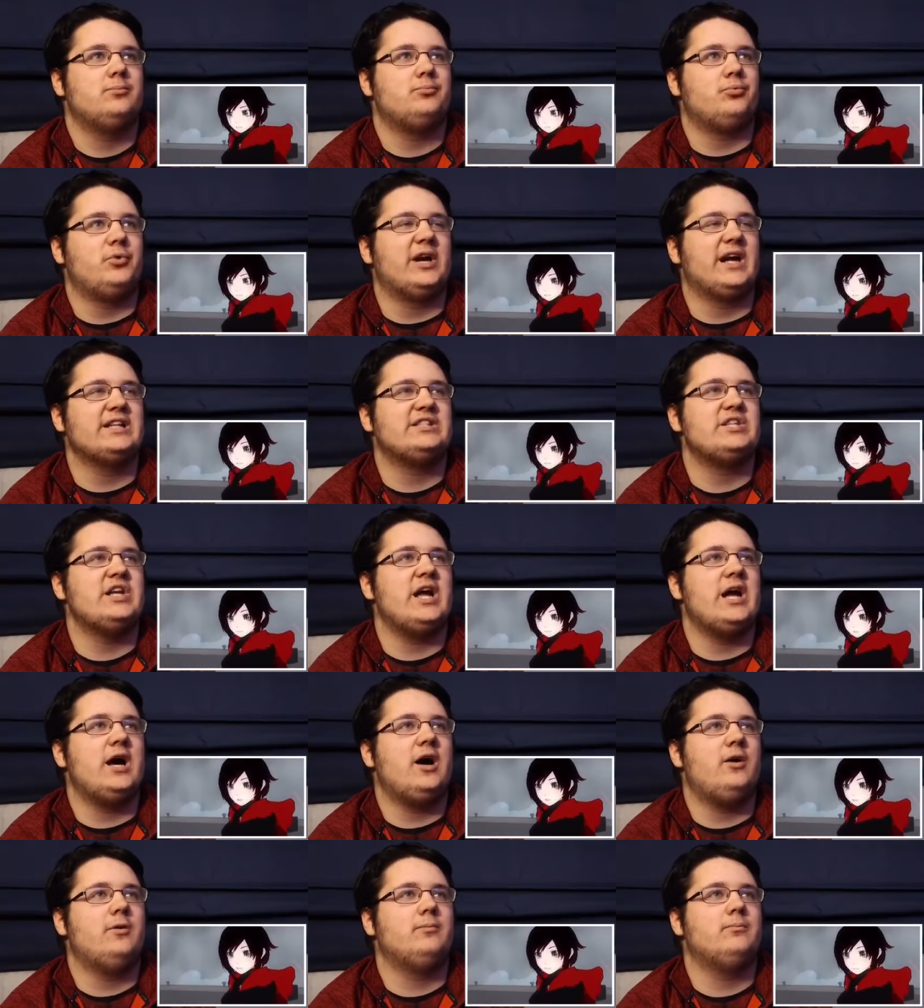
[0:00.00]
Bring it
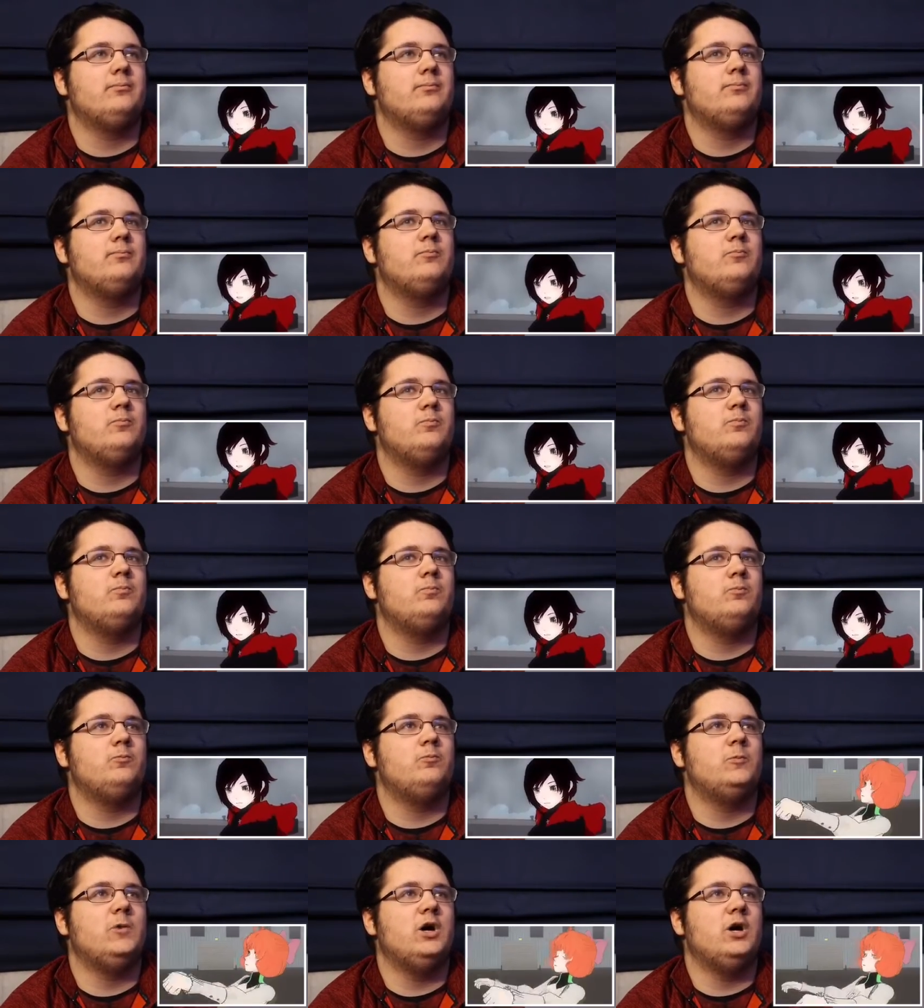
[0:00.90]
down.
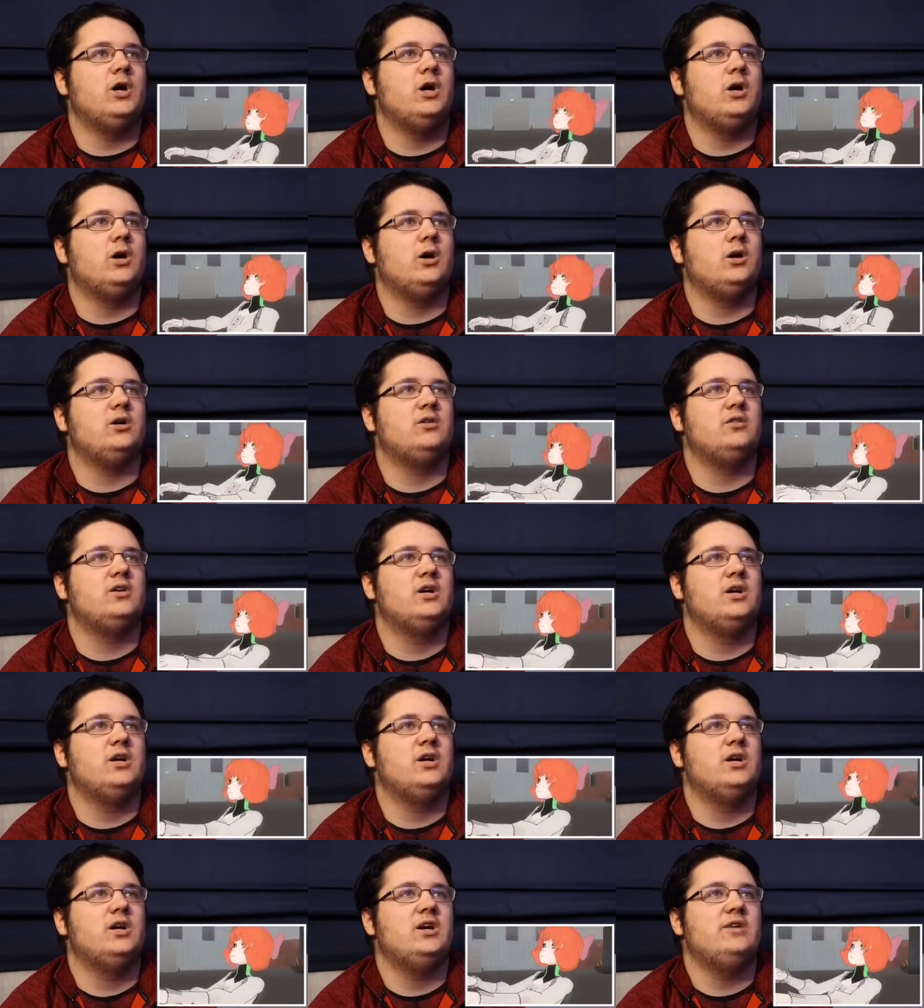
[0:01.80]
Uh,
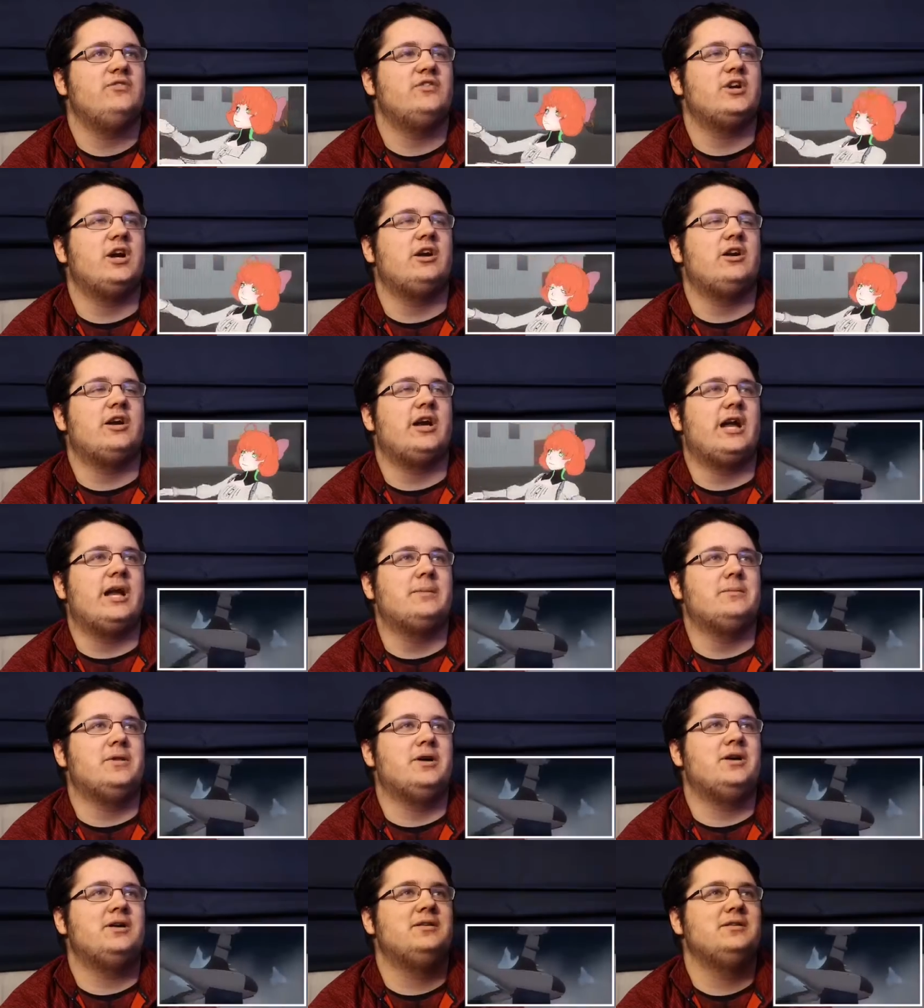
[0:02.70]
forgot her
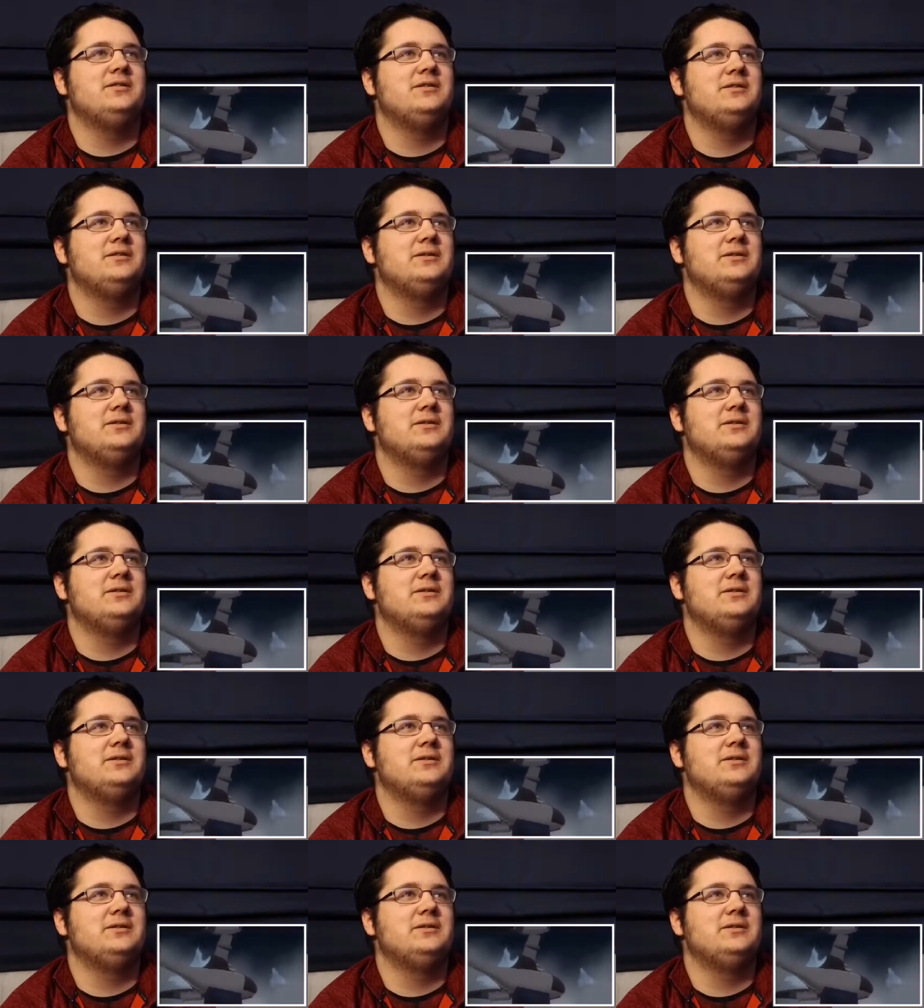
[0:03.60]
name.